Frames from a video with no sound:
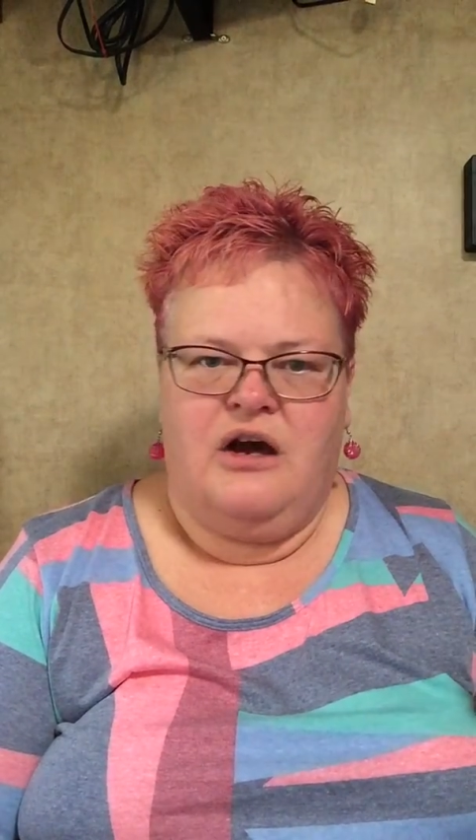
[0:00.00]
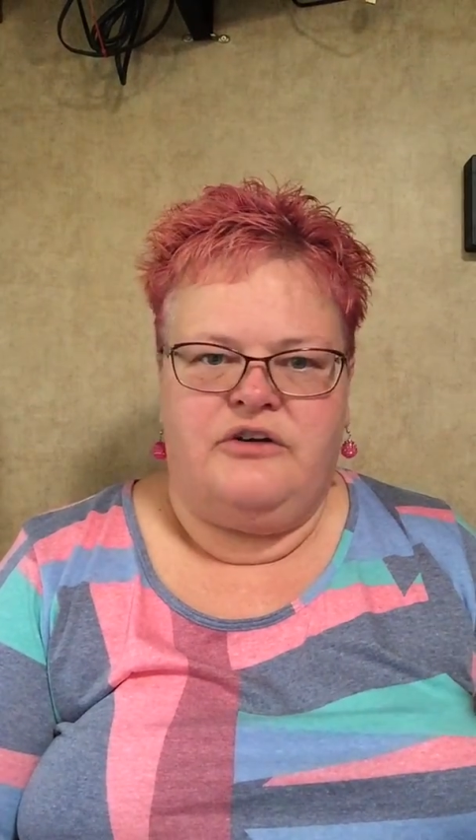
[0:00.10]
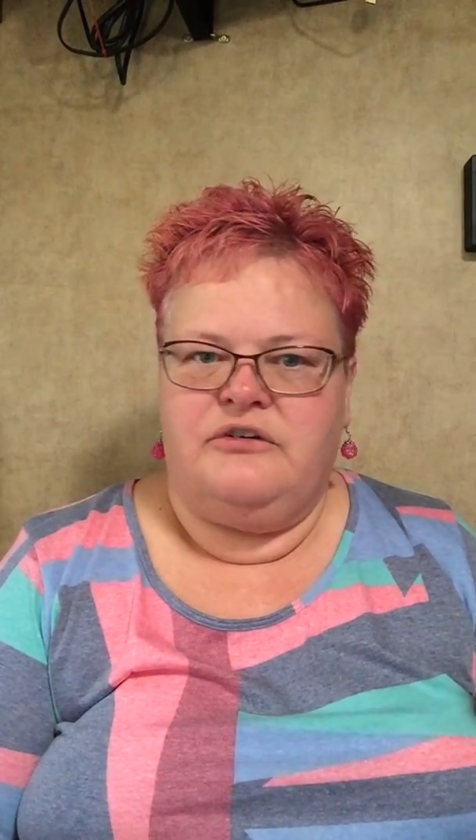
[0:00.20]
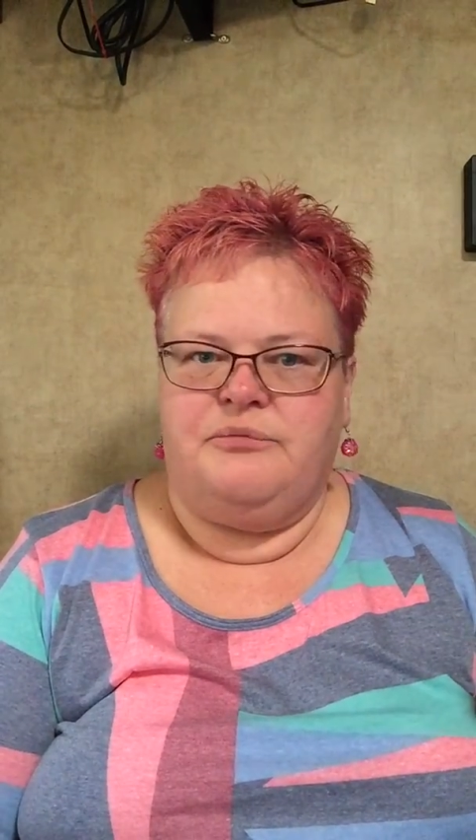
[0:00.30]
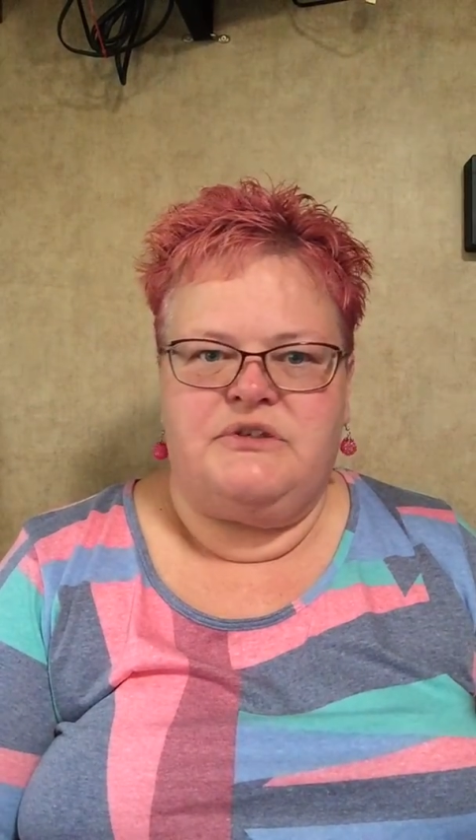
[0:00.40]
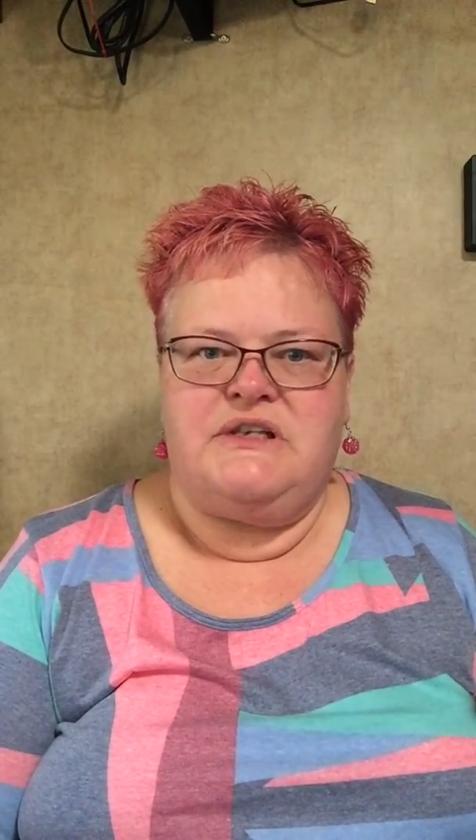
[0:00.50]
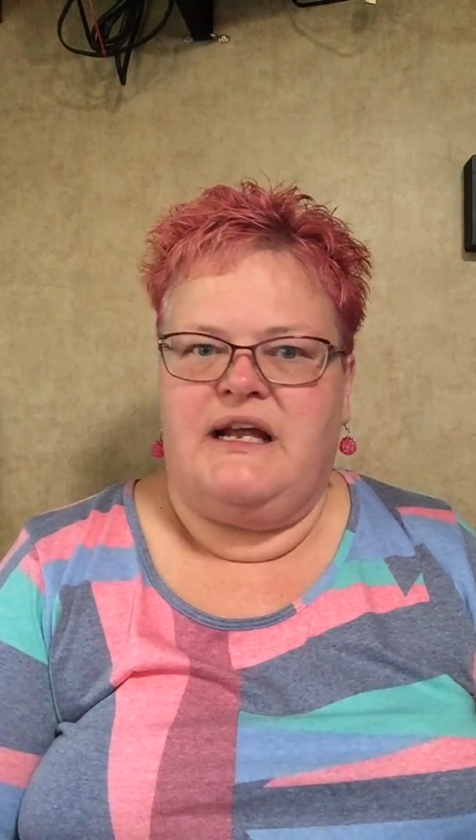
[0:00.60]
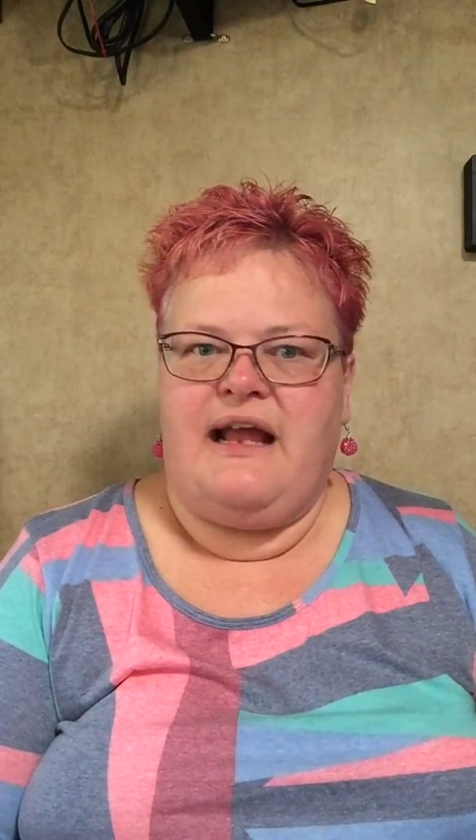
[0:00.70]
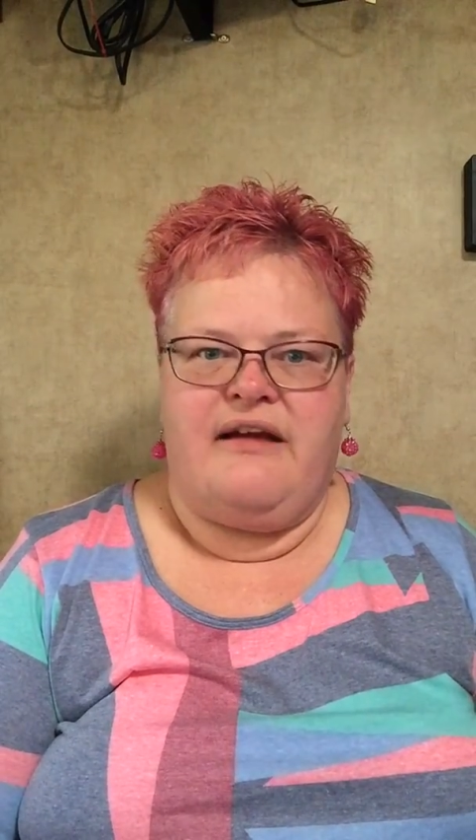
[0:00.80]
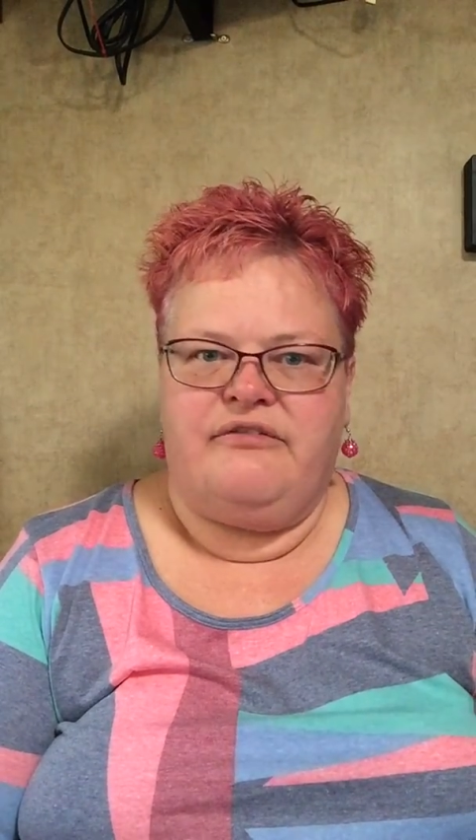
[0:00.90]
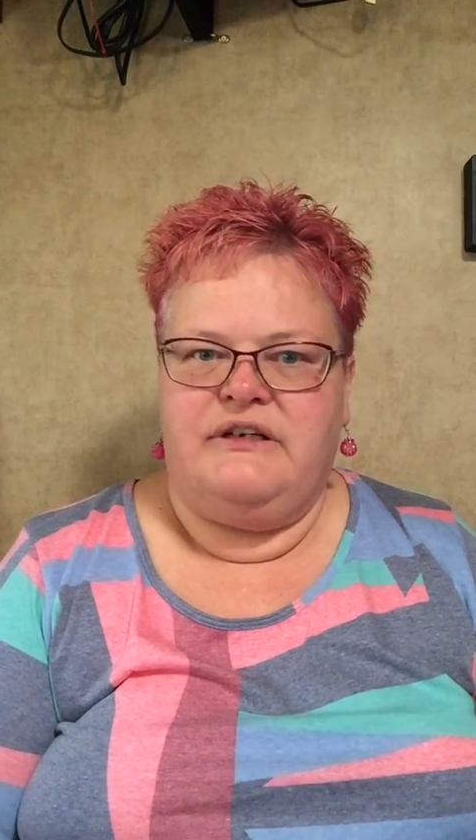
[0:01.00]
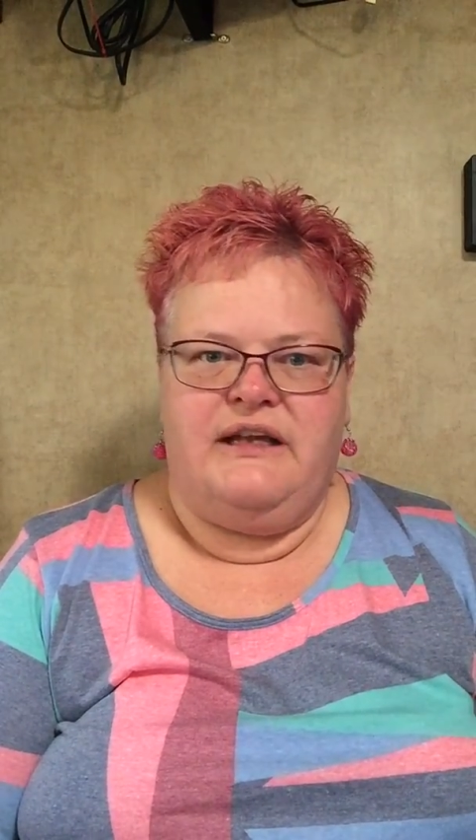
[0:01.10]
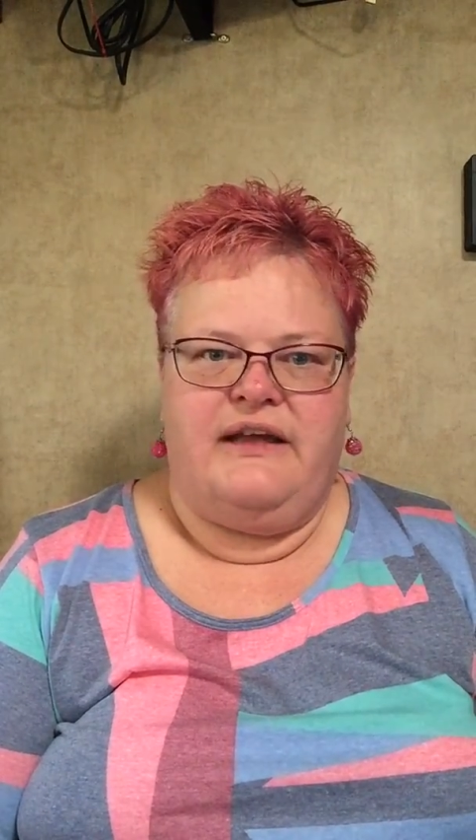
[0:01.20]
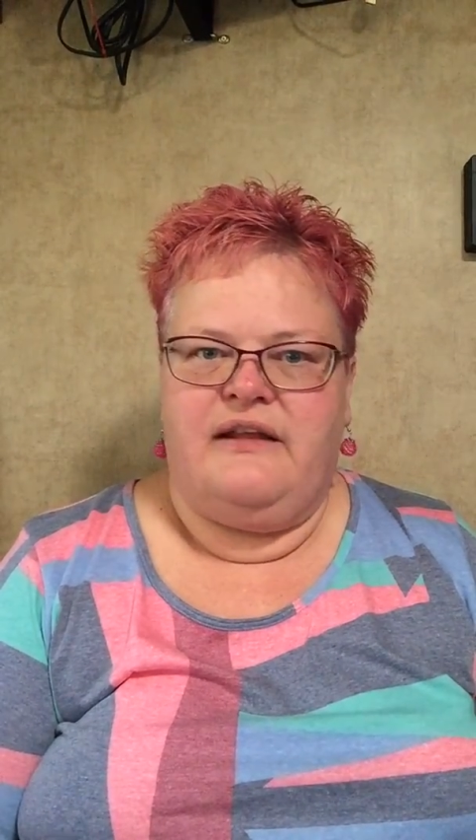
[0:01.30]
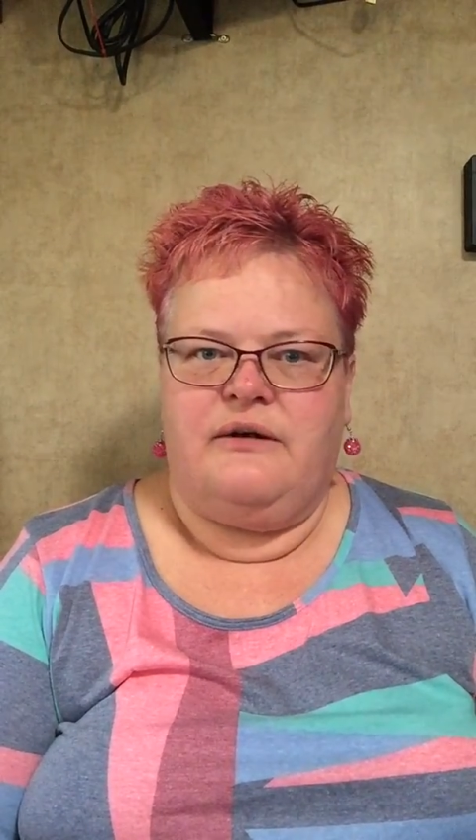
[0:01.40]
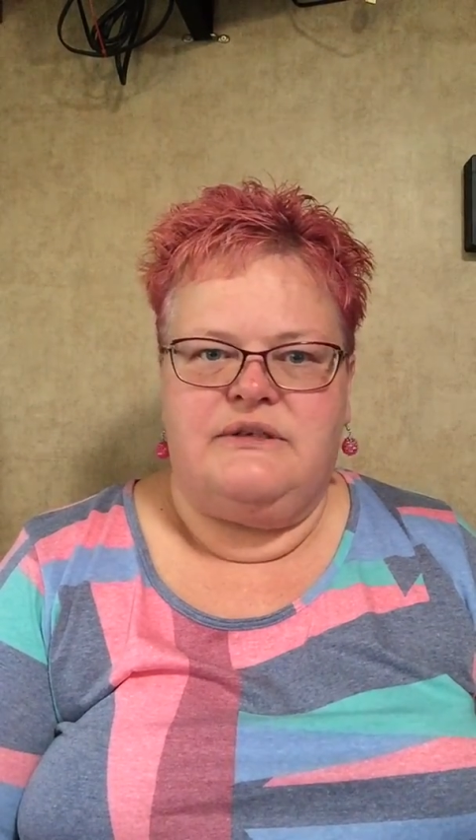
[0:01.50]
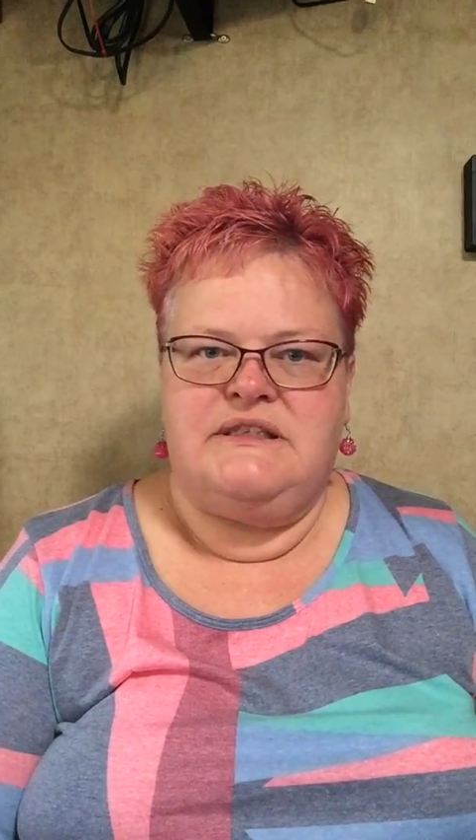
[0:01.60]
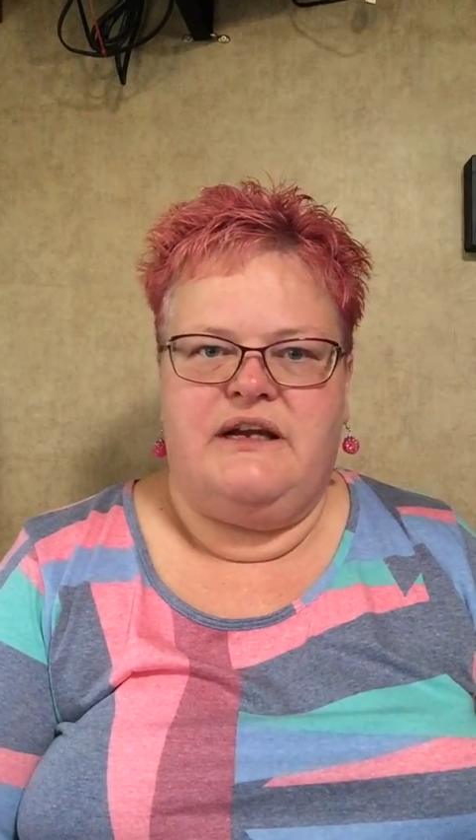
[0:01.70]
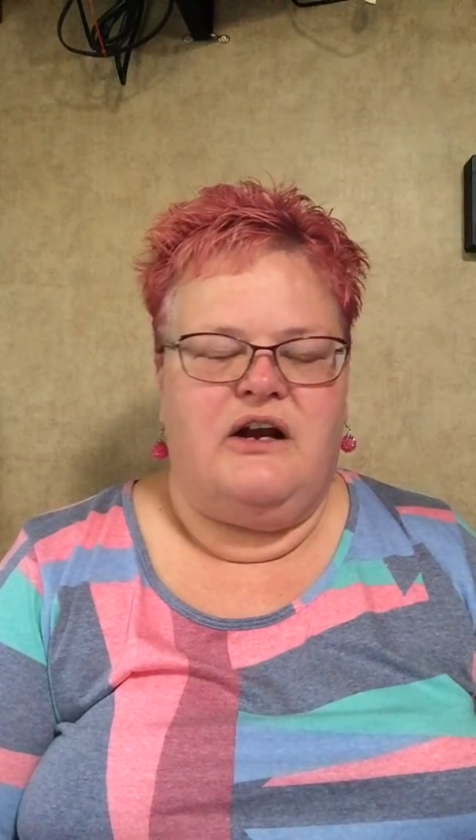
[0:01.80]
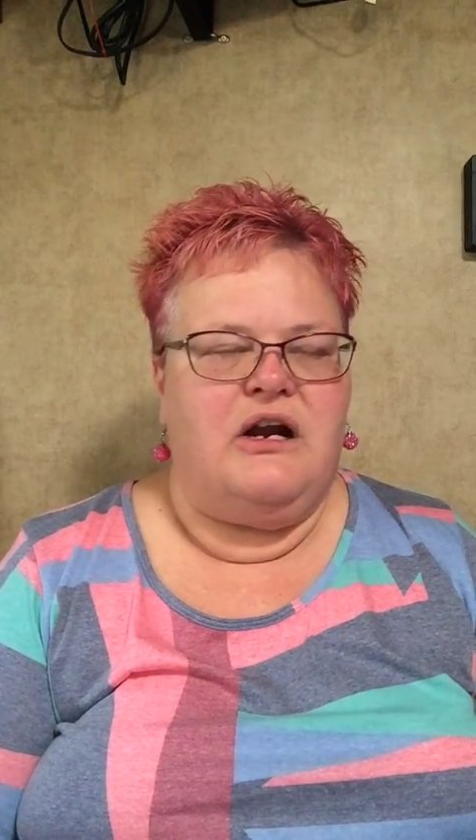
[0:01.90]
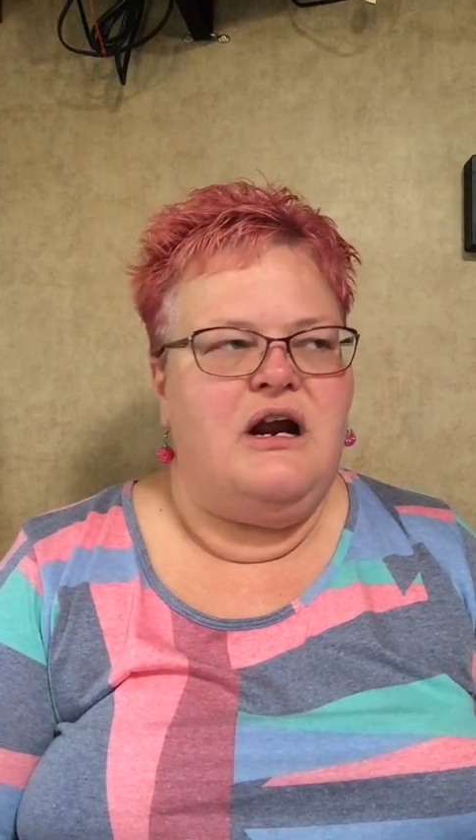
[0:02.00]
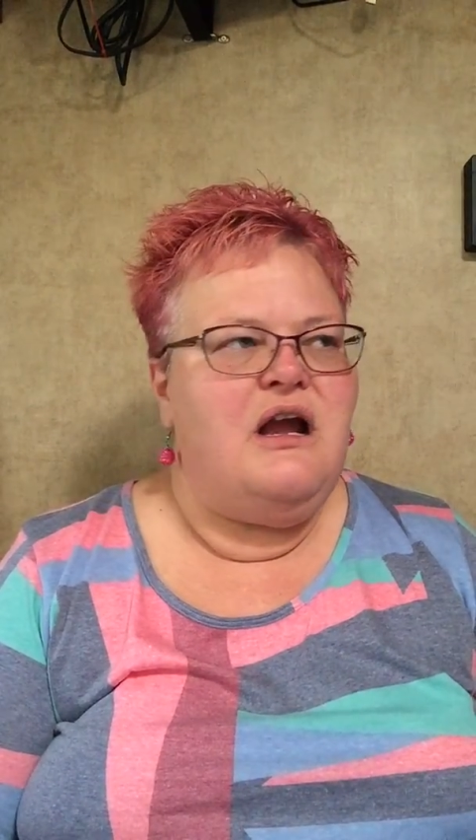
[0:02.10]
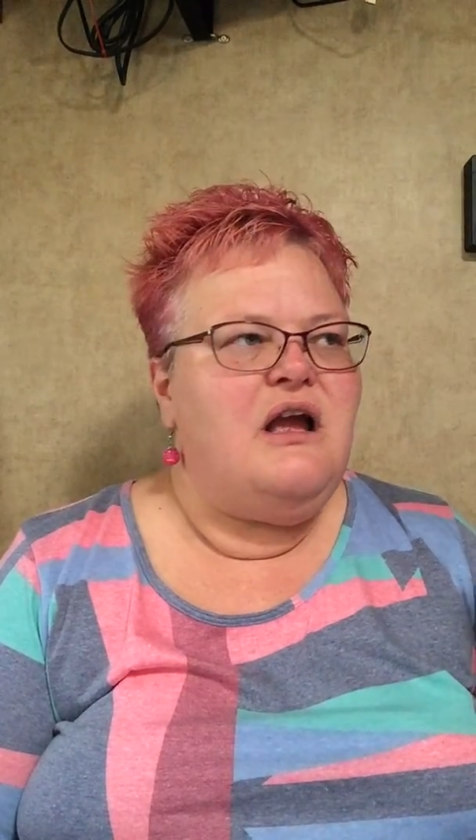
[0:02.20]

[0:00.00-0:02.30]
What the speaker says: 100% every day that I was there.